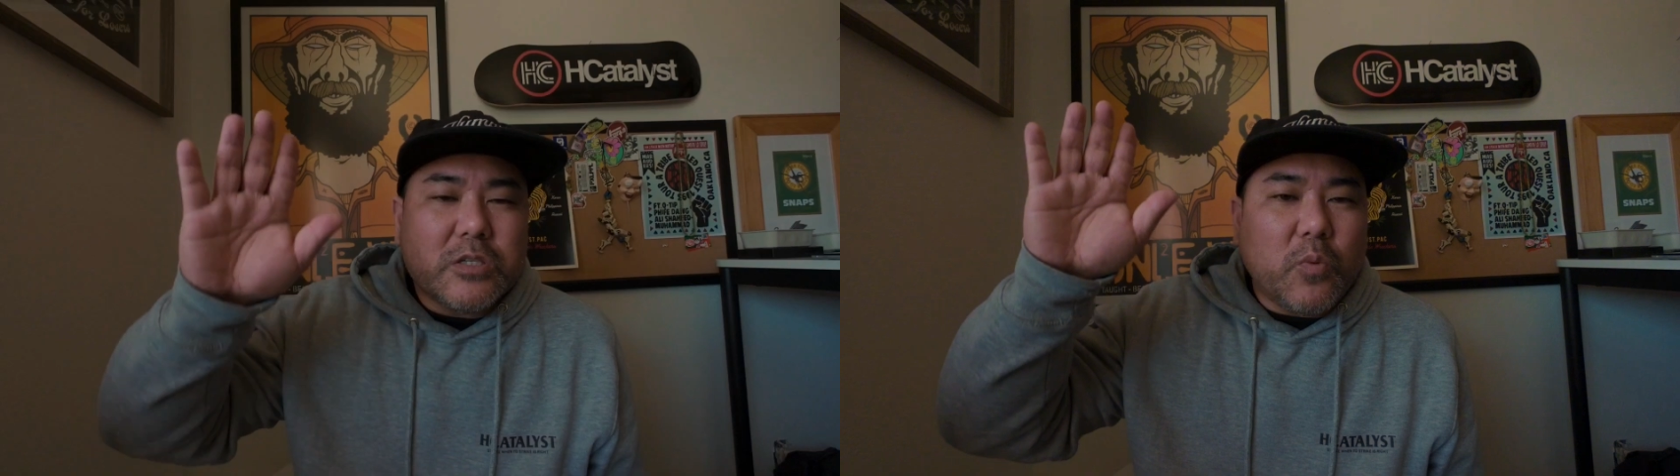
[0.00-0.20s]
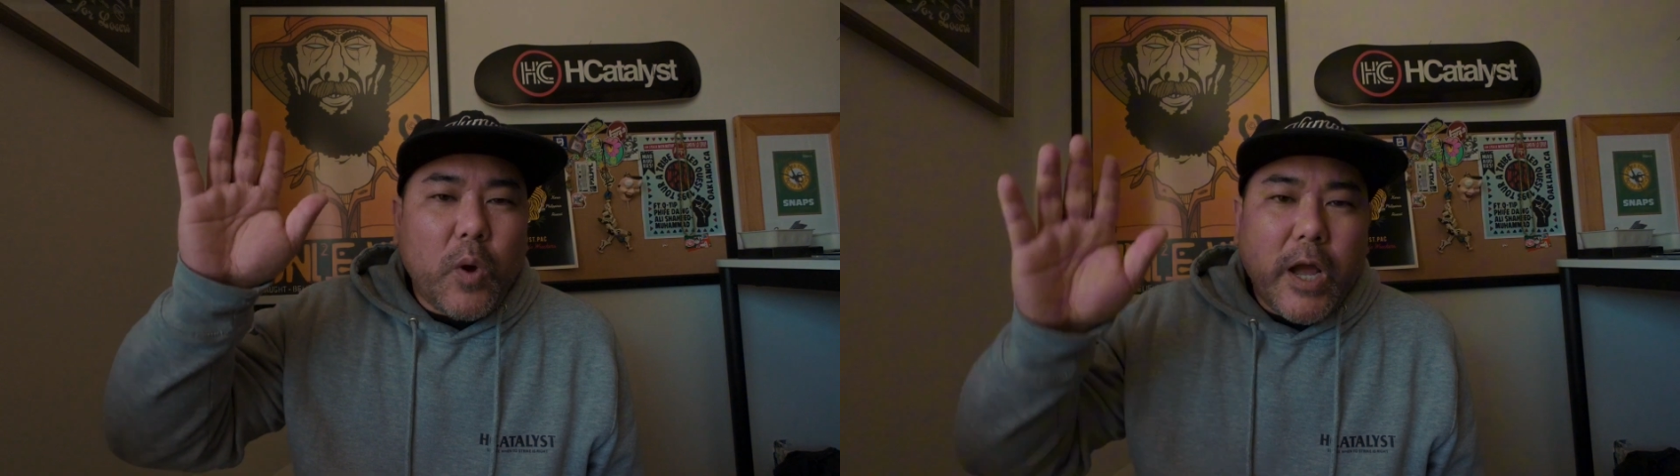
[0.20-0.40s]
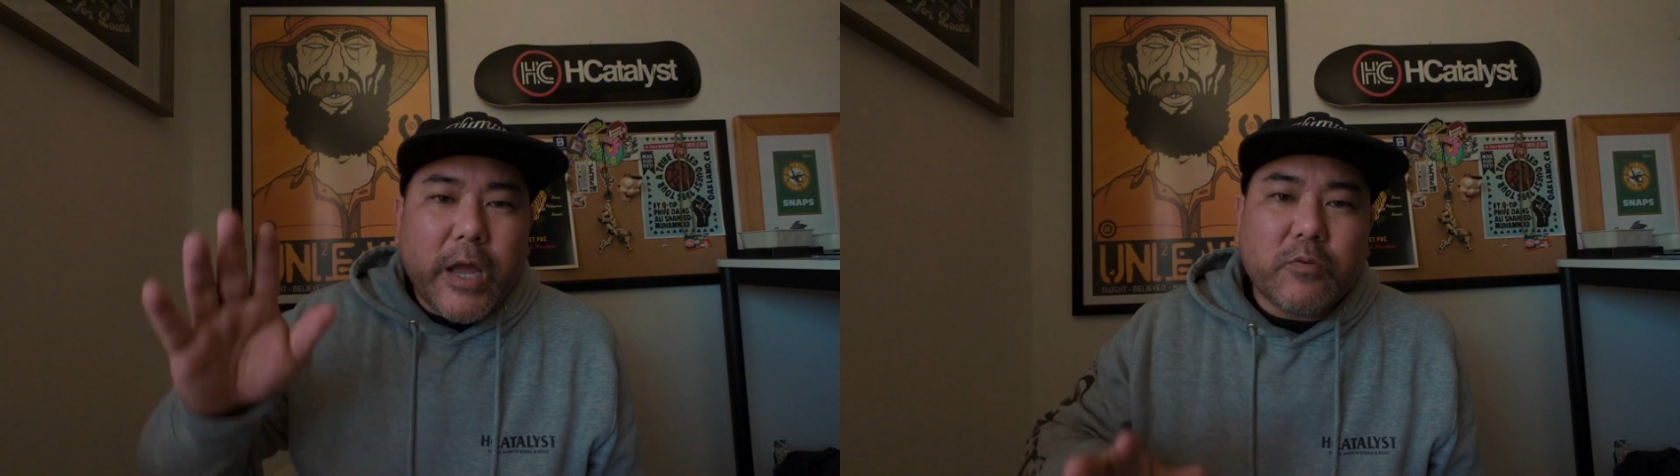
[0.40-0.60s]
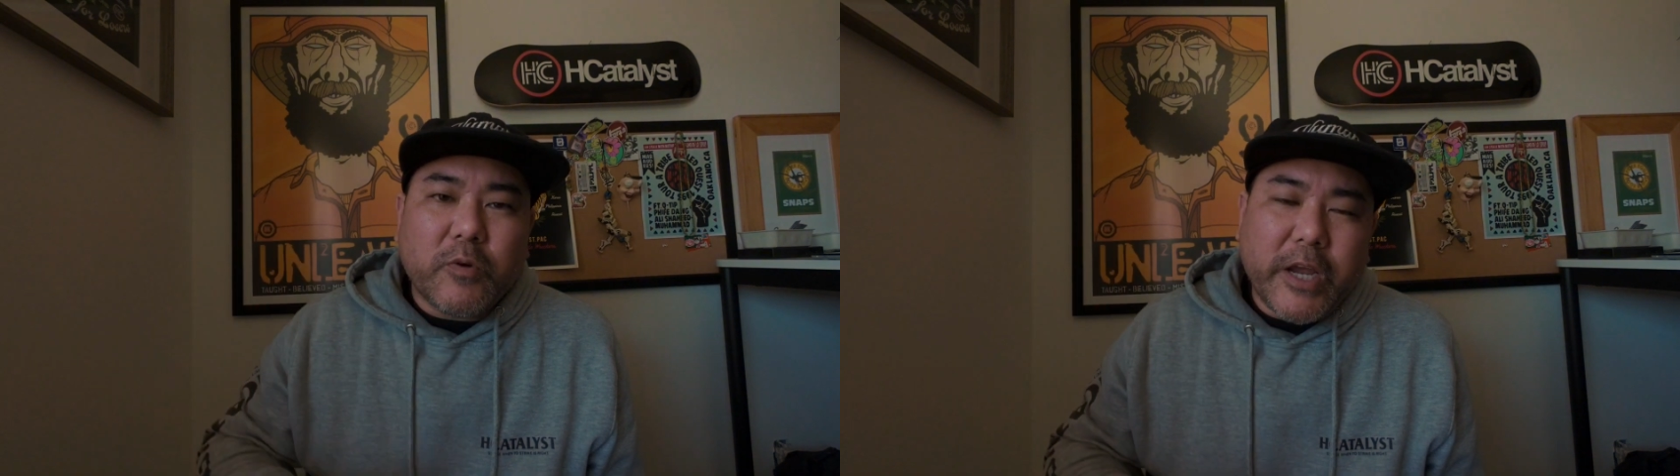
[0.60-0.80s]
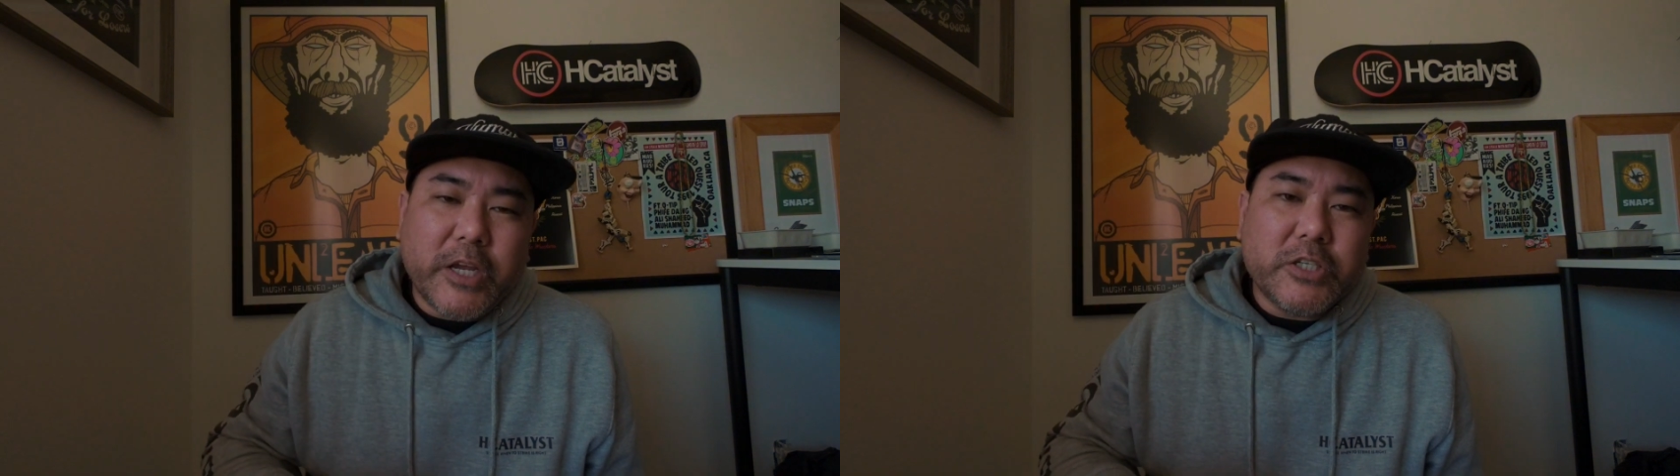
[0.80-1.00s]
a wide
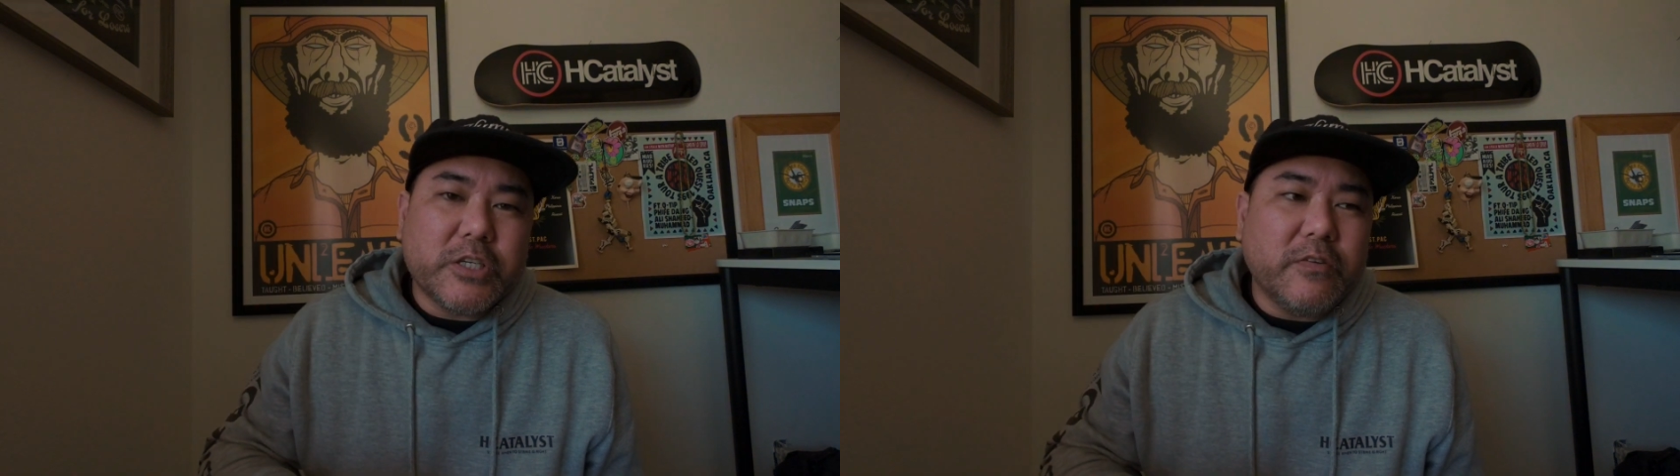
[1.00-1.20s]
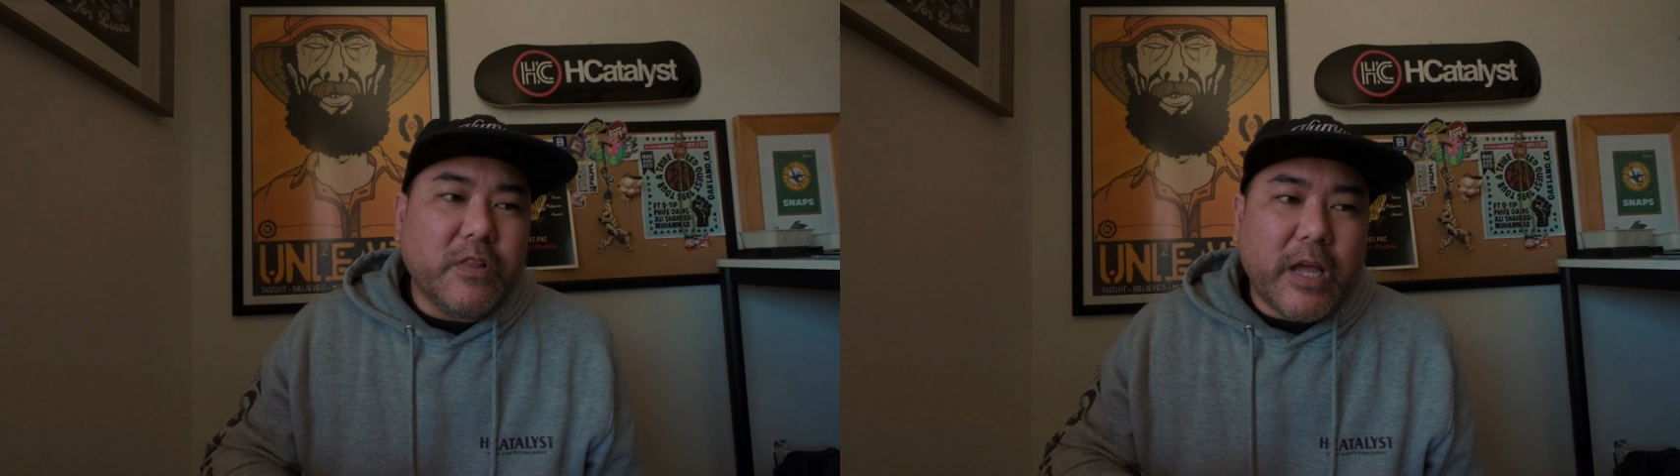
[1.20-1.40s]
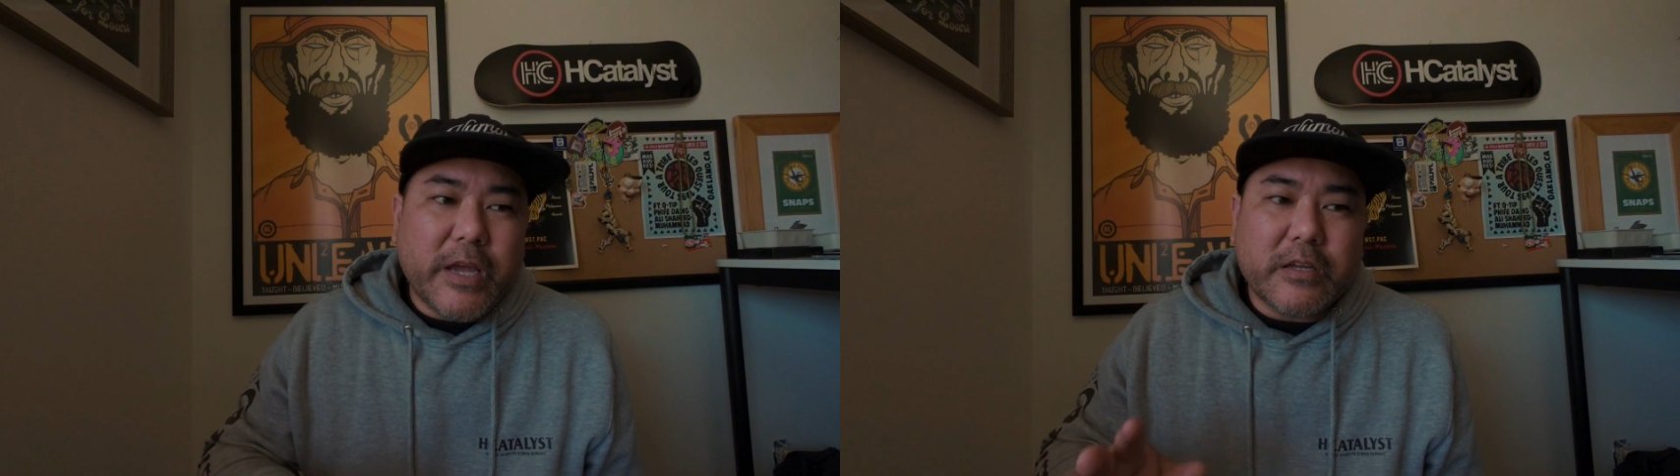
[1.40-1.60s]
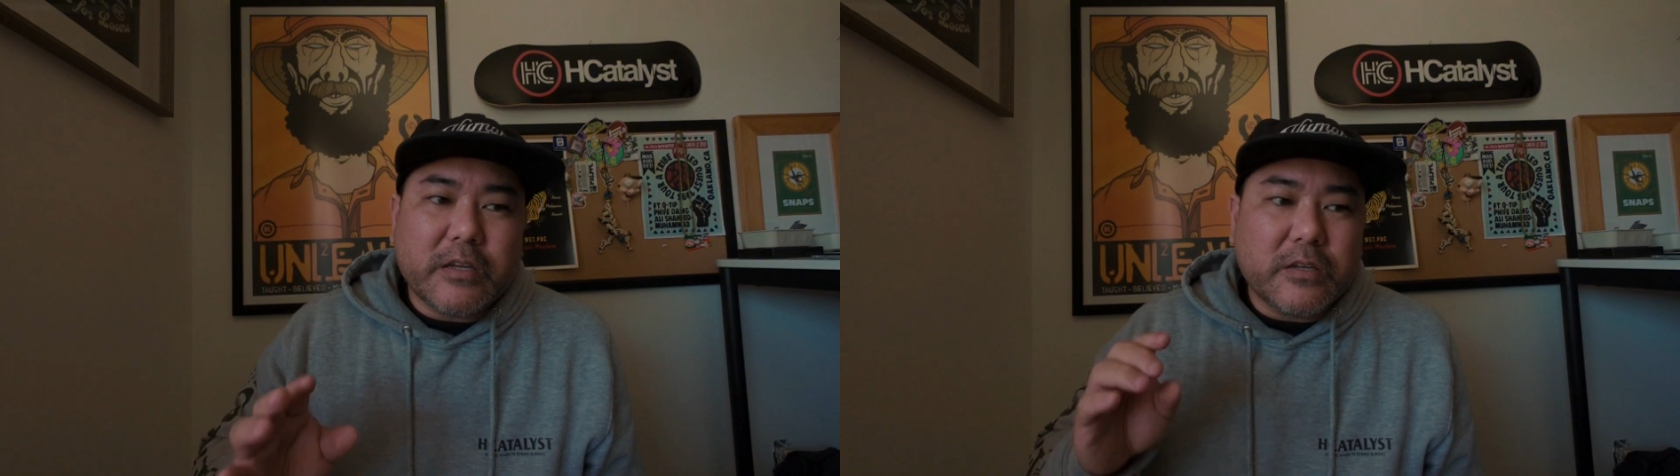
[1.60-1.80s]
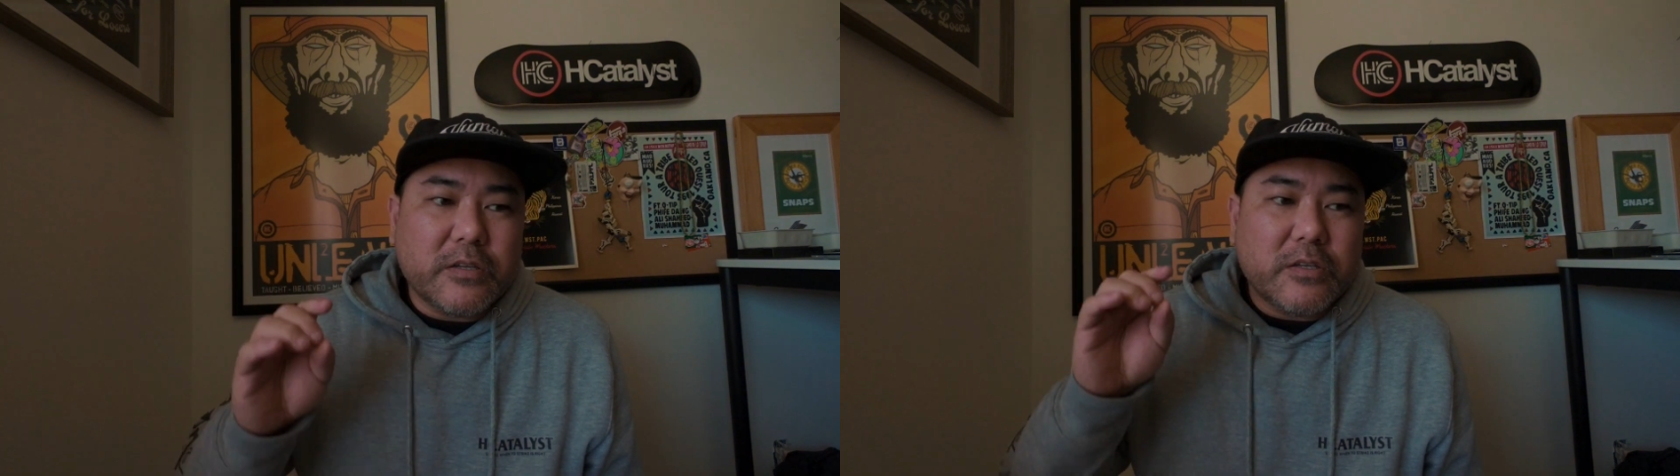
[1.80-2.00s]
range of like